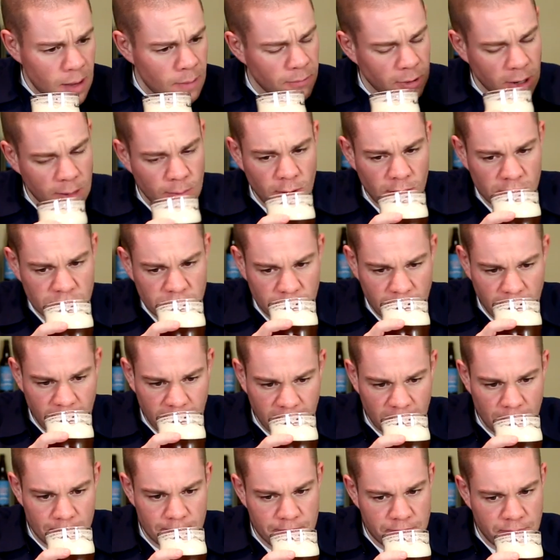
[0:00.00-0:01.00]
But I'm also
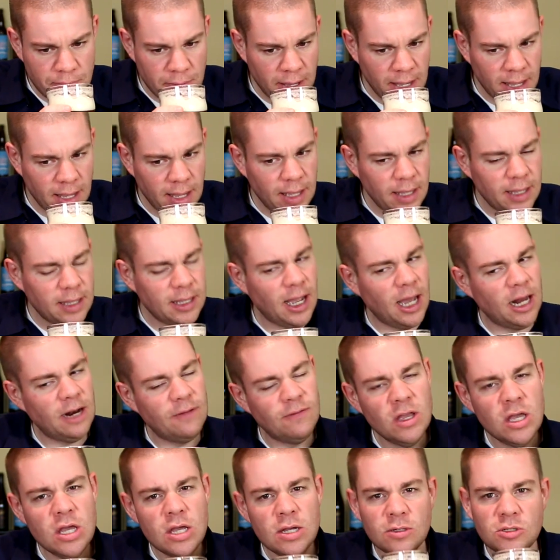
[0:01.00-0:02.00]
getting a big kind
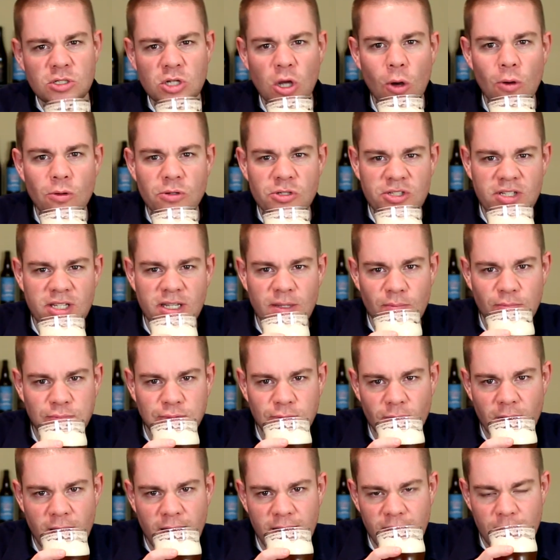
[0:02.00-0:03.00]
of toasty,
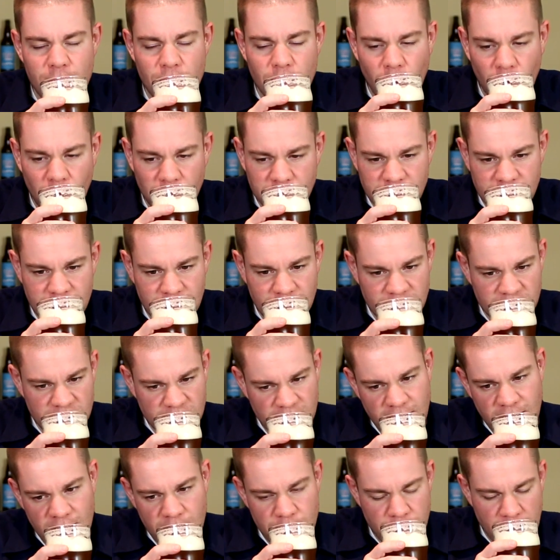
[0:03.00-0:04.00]
bready maltiness
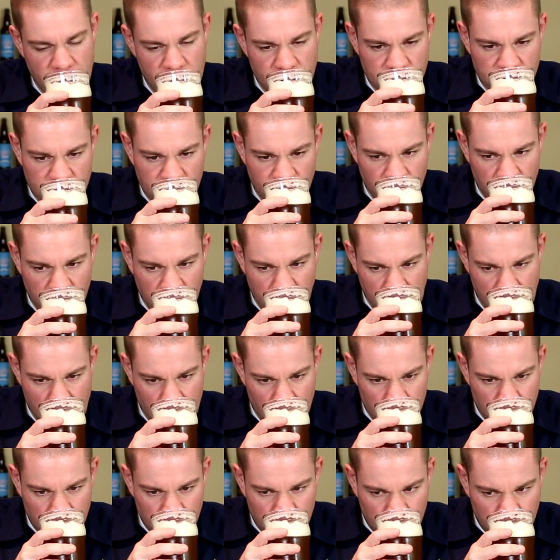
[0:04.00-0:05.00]
to kind of balance everything
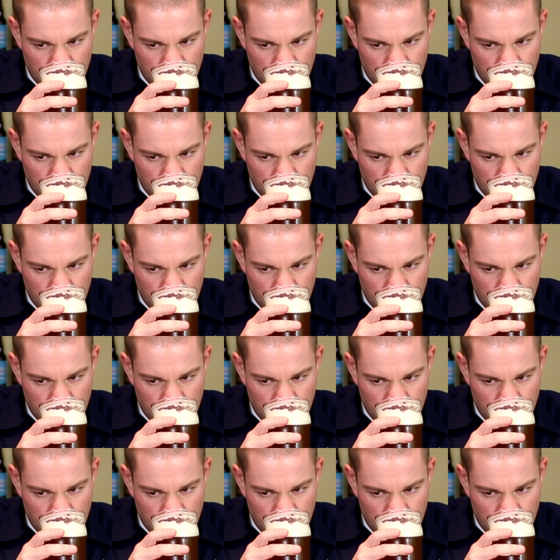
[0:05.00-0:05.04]
out.